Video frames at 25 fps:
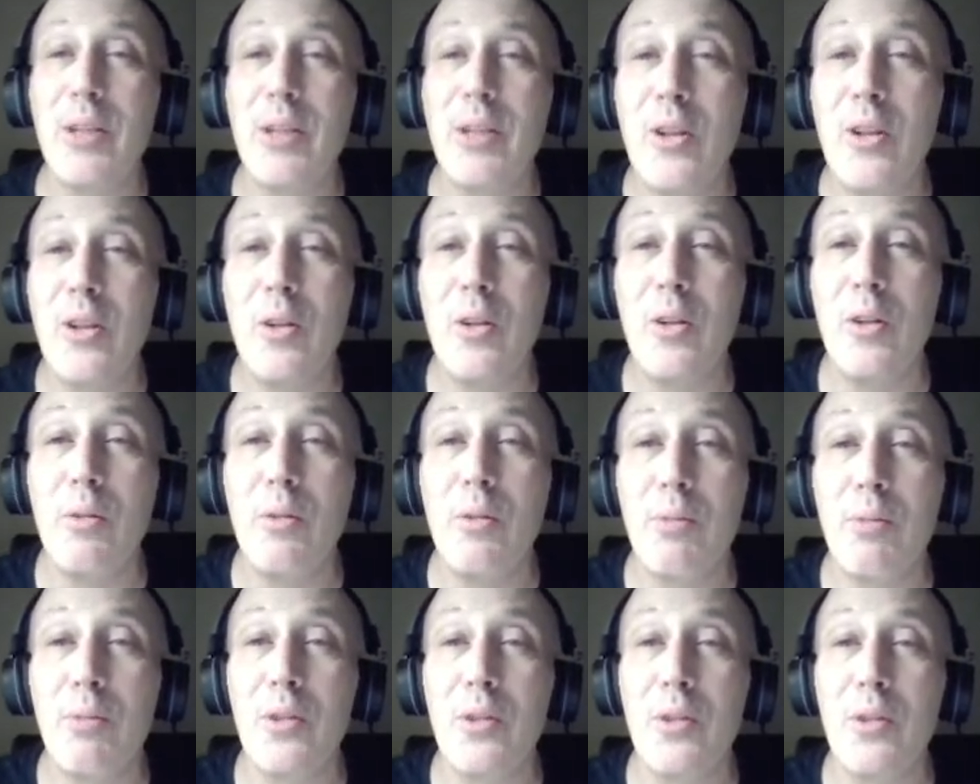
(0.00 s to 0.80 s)
could with
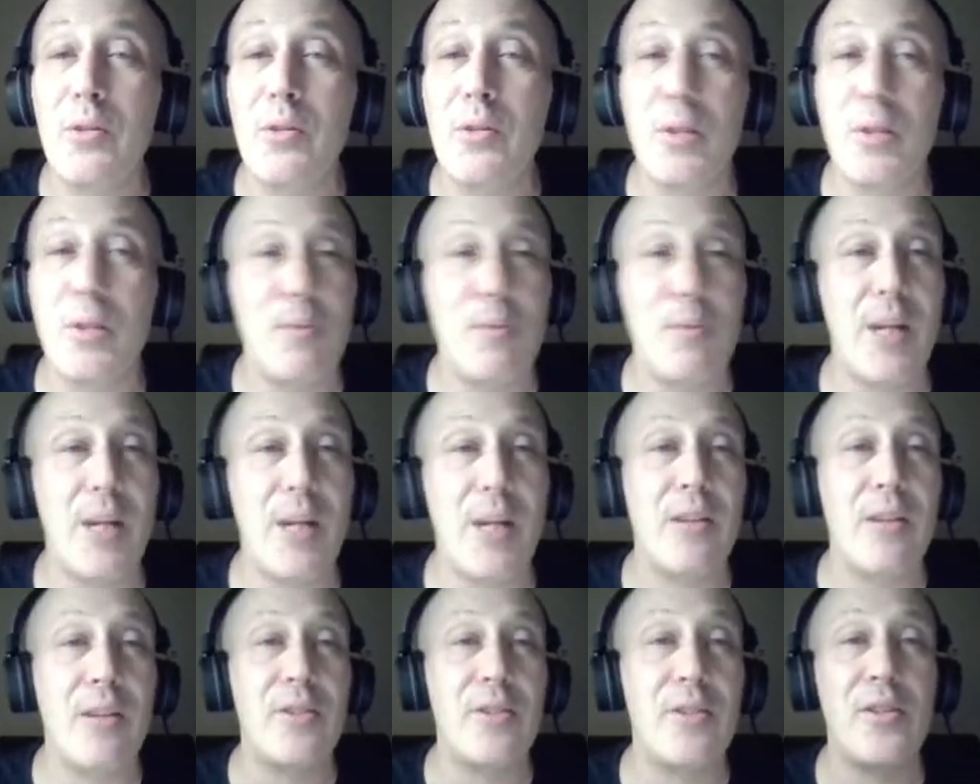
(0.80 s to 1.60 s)
Pearls of Wisdom
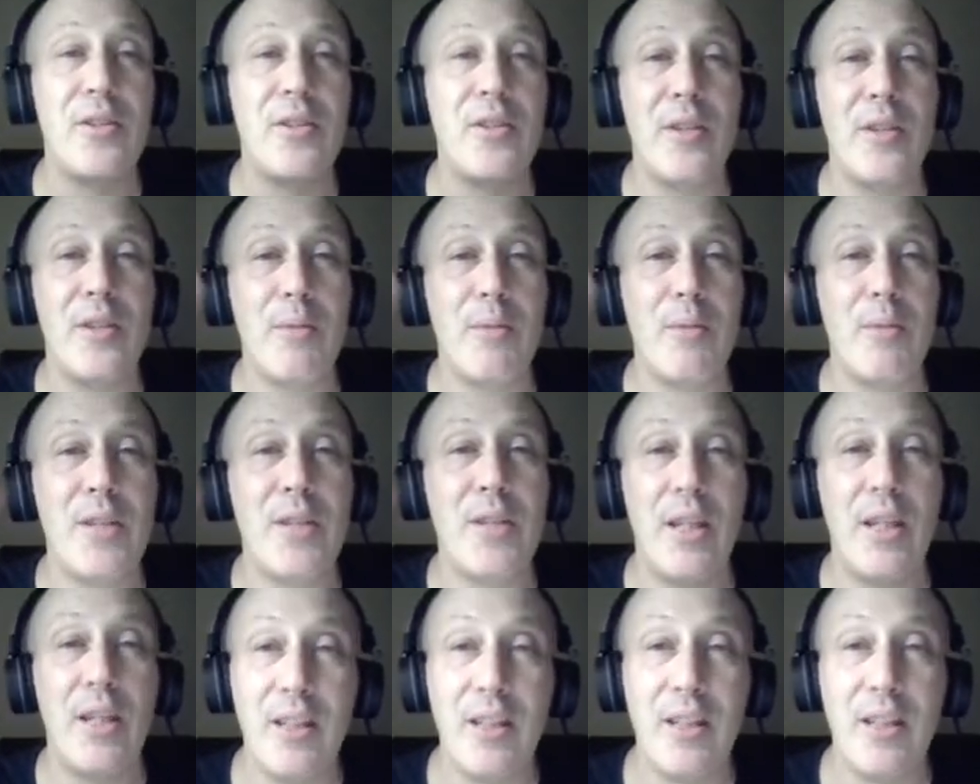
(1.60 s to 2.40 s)
necklaces, and I'm
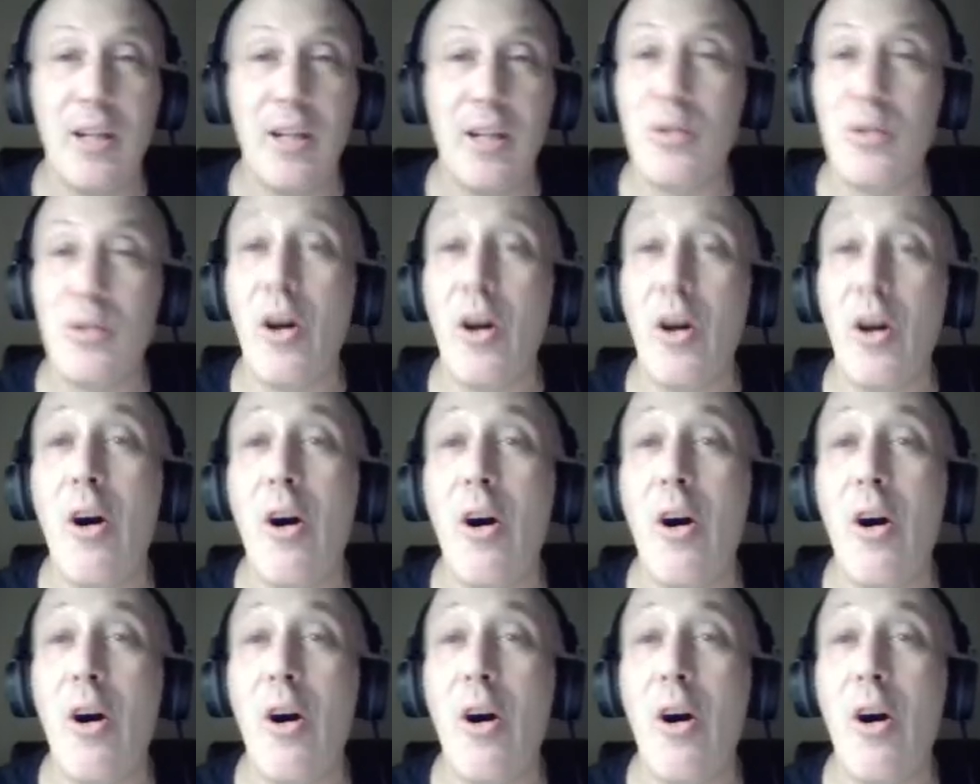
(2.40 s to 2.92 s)
sending it out to all